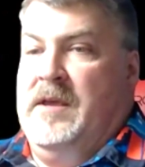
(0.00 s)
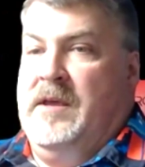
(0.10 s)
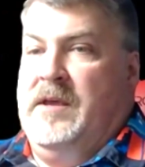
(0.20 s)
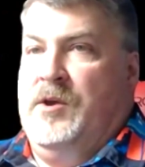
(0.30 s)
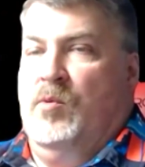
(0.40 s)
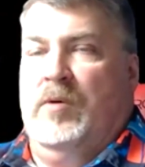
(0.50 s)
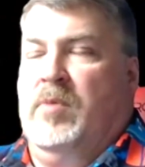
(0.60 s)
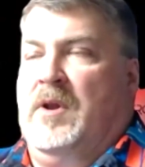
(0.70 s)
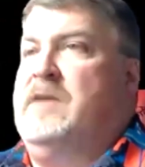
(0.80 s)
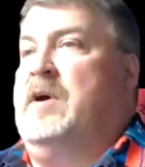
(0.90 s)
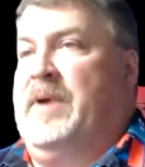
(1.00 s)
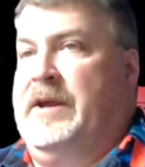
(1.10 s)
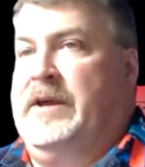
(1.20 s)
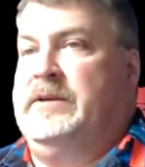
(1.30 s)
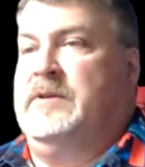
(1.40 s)
you wouldn't believe how
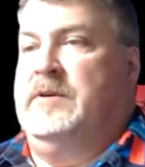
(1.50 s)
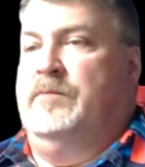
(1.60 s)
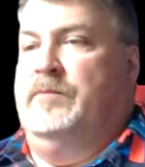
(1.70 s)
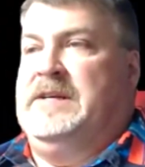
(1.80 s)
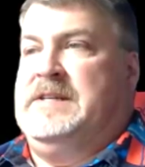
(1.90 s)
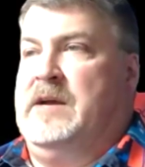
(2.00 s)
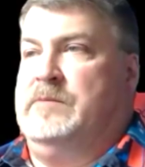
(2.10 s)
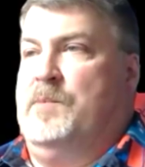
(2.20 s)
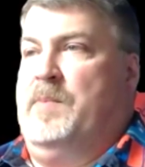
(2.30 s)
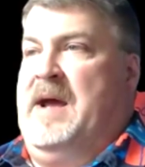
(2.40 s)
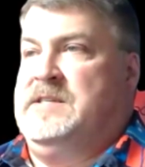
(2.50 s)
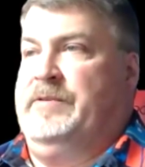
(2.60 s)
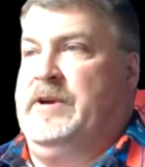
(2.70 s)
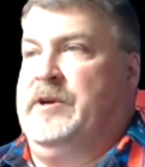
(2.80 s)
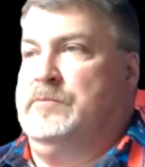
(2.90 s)
many times your passive
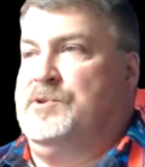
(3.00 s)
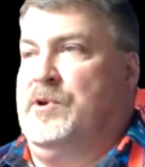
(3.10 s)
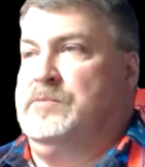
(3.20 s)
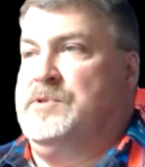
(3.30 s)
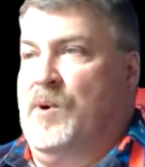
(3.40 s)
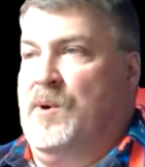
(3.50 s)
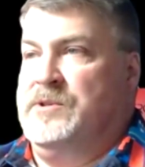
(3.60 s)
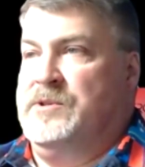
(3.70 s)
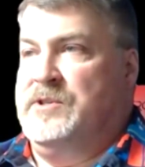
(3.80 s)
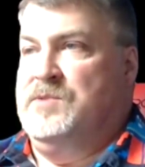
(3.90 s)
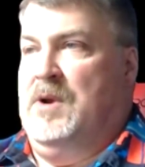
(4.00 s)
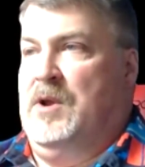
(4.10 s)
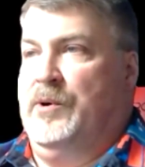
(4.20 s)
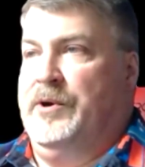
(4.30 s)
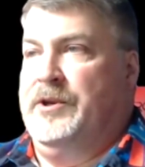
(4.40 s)
income streams start to
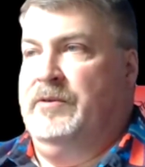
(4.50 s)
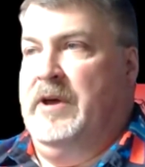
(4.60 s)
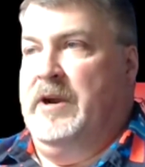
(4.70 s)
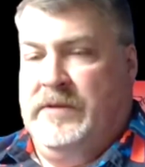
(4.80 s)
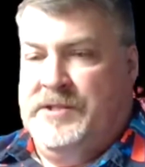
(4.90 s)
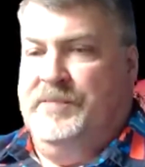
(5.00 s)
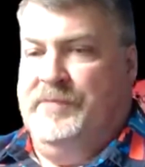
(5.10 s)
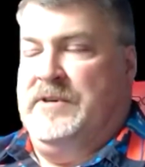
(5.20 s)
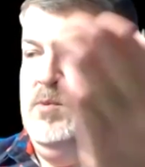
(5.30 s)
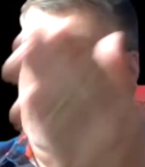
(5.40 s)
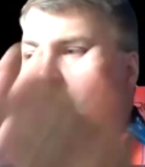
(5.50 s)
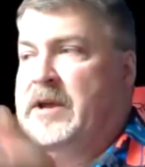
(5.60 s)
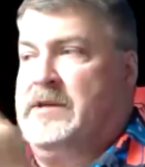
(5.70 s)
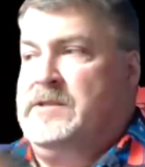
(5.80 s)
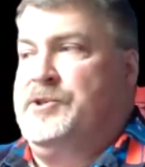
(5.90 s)
explode, and you've got all these different swim
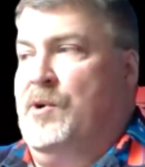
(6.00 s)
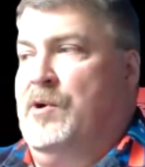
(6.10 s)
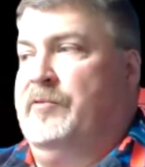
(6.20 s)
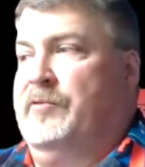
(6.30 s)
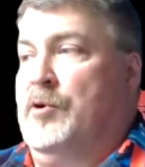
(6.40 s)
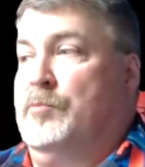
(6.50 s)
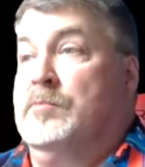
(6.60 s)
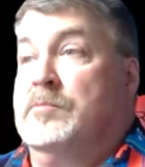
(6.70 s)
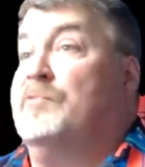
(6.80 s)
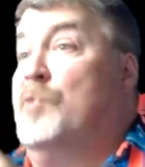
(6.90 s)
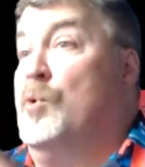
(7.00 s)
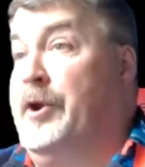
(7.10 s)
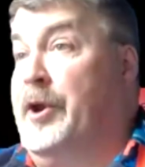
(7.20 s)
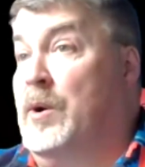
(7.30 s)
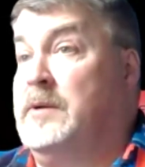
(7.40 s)
lanes that you're earning from. Before you
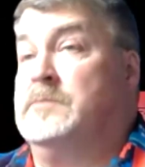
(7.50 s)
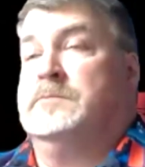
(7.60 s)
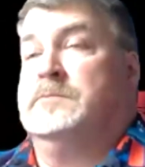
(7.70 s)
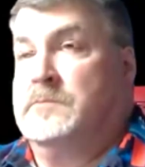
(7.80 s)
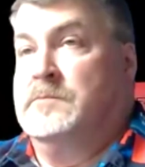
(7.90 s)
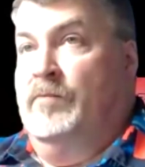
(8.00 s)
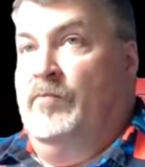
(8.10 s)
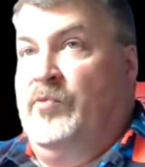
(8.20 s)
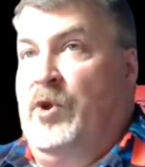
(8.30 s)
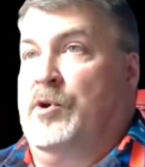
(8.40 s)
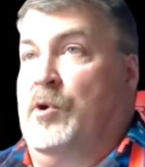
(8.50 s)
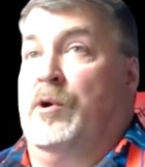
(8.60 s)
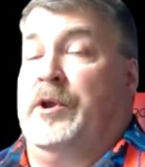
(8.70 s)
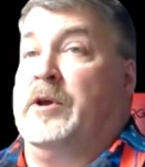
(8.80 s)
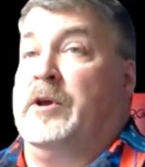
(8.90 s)
know it, you're
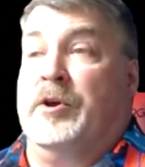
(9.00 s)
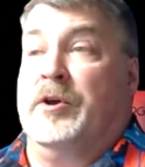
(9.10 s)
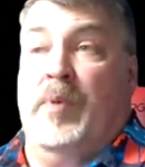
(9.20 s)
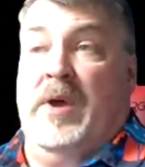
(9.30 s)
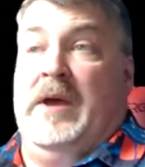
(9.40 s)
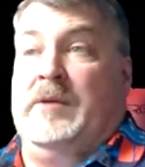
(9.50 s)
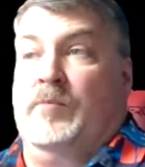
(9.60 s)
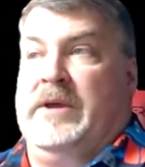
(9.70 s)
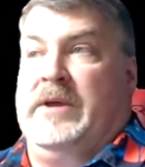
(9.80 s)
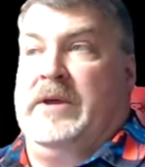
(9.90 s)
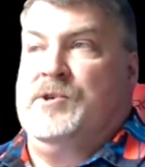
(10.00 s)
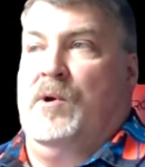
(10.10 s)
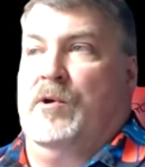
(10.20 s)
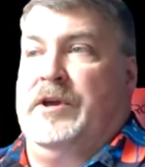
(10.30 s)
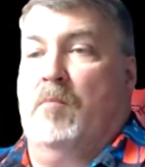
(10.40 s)
earning a good bit because you're
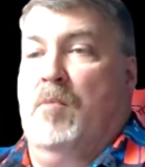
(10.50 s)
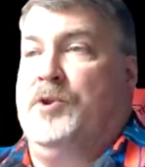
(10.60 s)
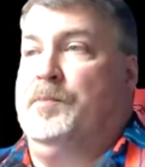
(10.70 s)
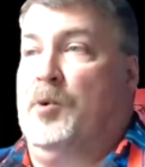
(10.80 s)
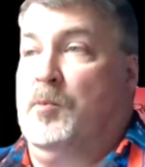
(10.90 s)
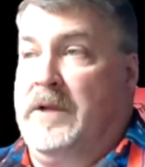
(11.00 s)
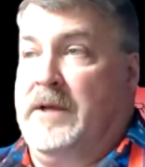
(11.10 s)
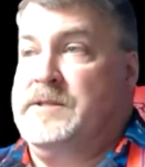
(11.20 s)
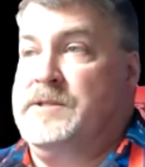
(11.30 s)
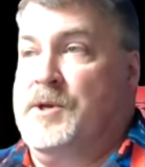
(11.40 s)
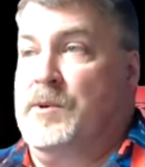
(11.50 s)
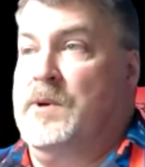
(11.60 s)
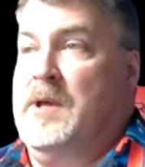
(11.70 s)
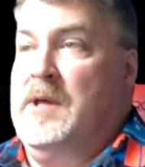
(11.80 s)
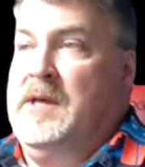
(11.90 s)
earning in multiple places. So
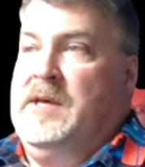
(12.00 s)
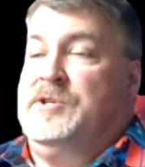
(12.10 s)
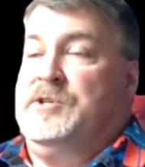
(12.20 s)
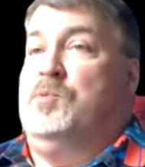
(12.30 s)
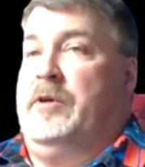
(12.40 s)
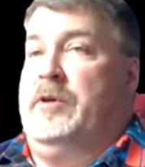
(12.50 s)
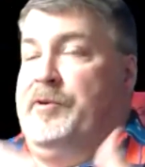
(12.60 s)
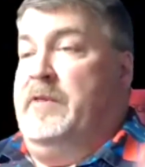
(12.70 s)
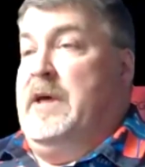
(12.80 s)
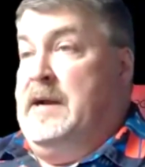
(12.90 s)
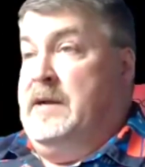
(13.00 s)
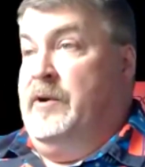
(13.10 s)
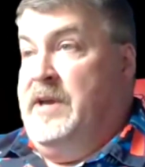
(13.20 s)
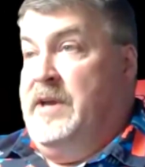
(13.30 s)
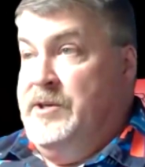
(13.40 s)
just want to throw that out there
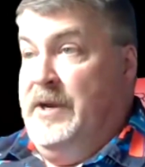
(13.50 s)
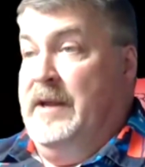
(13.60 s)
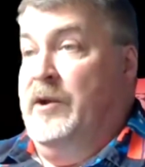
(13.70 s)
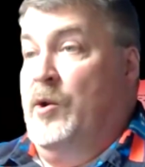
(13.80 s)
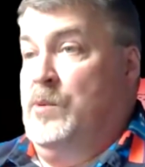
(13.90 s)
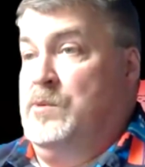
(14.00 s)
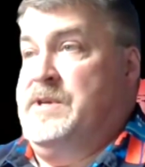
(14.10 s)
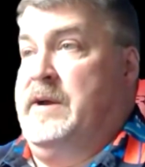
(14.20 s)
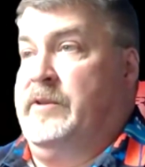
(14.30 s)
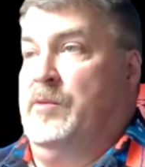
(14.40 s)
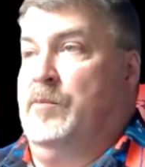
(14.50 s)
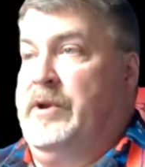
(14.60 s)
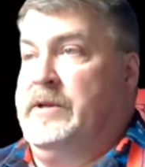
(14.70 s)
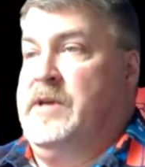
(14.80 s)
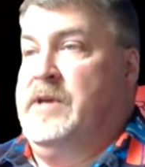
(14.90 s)
in case you didn't know it was out there, but
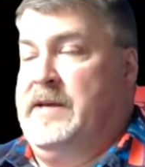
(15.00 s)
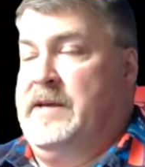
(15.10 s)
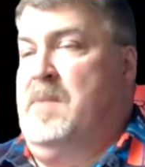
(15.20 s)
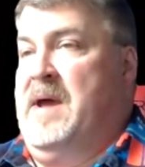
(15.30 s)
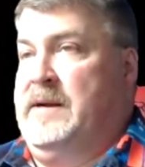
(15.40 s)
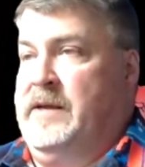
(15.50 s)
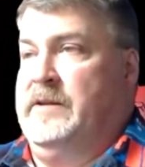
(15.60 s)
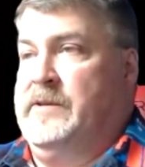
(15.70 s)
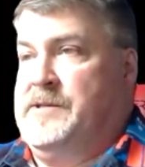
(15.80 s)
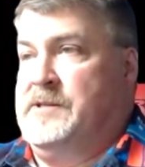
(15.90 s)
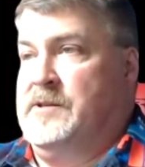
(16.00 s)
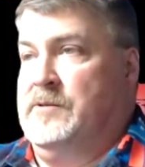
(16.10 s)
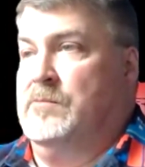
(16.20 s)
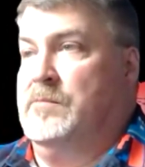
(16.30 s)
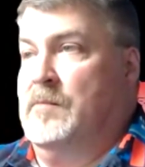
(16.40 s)
it is baked into the
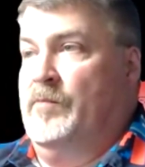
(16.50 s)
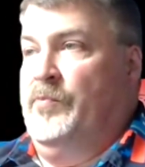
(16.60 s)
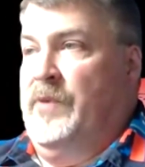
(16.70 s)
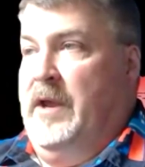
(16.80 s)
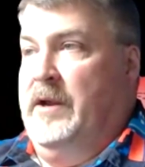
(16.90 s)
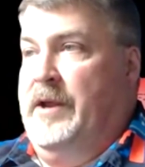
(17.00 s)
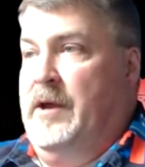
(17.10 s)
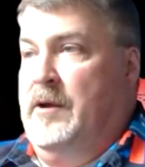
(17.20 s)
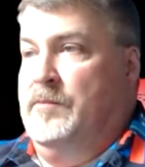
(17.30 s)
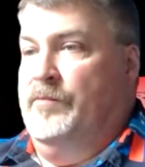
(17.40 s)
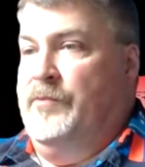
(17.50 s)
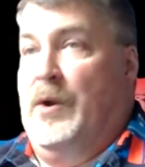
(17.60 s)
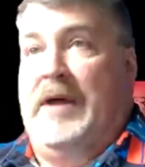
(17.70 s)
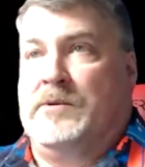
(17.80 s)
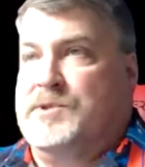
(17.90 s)
system. And,
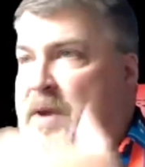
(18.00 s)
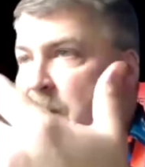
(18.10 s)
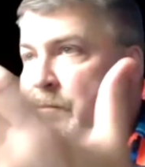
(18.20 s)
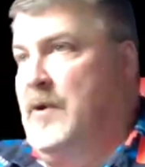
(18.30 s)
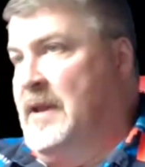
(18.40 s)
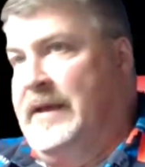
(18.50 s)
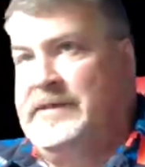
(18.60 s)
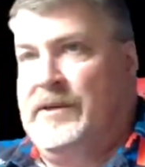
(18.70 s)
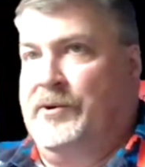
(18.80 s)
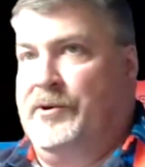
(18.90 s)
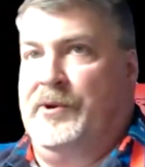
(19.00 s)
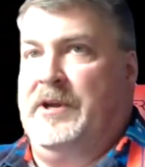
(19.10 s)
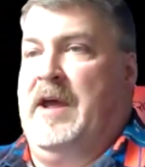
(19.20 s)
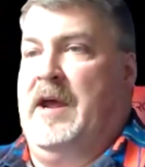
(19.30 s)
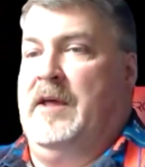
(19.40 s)
I don't spam your leads. I don't do any of
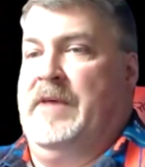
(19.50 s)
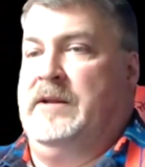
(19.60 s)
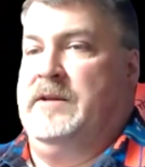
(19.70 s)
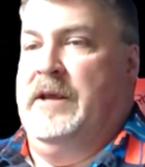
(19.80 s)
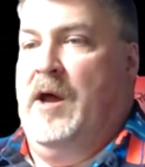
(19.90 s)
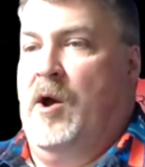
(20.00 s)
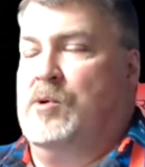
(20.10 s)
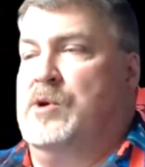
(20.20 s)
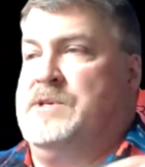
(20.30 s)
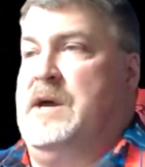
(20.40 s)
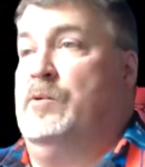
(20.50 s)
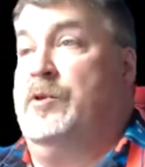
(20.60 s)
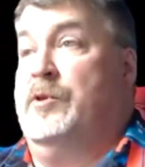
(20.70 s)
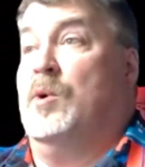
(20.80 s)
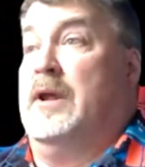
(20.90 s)
that. That it all goes out with
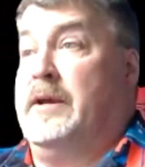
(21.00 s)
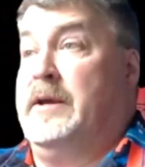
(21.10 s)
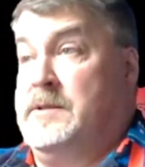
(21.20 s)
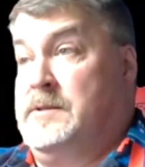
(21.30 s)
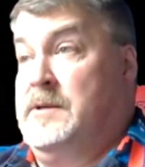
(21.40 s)
your links.